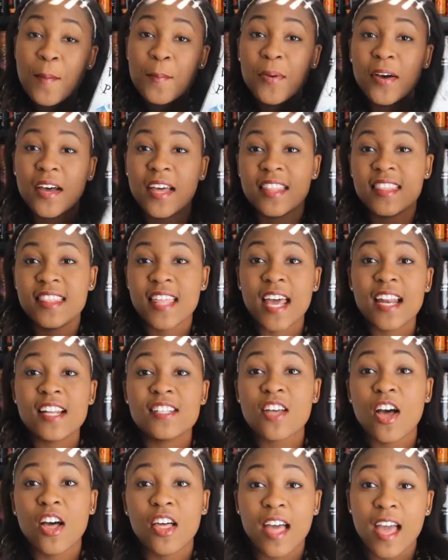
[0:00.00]
But that
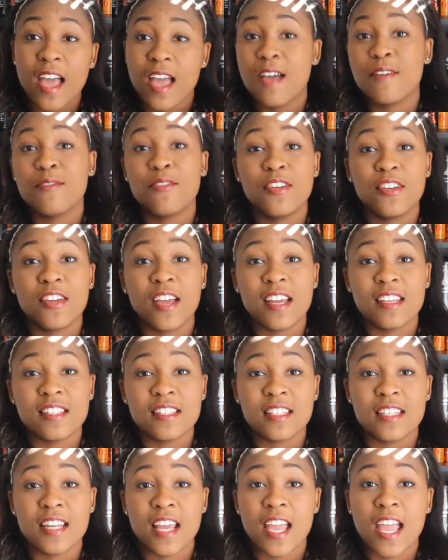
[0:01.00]
is all I have for you guys
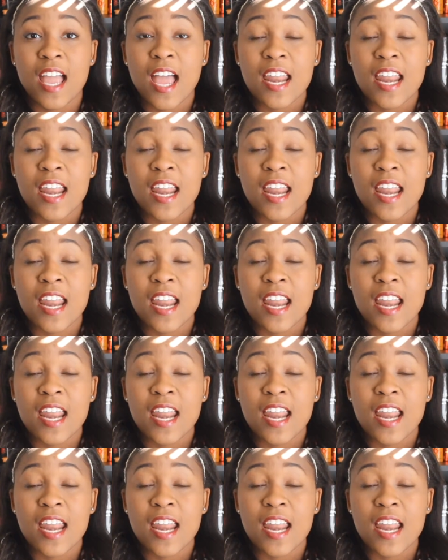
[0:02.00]
today,